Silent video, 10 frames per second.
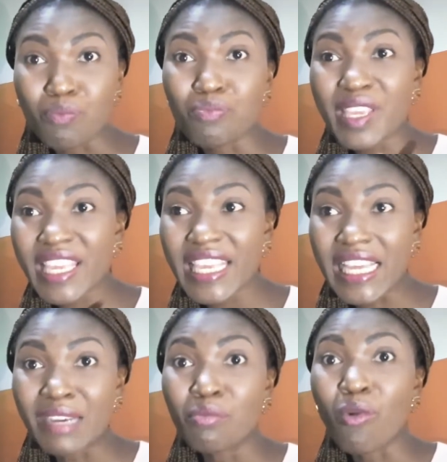big
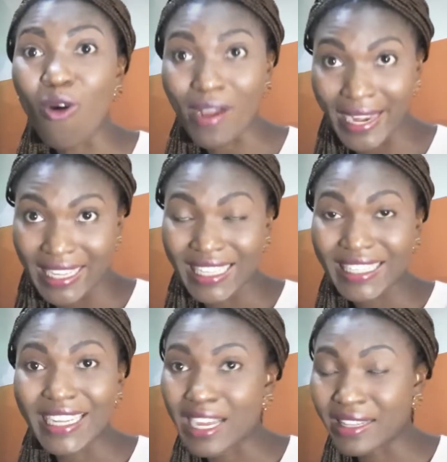boil
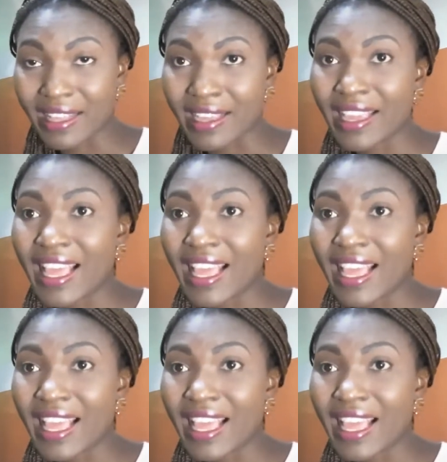down there,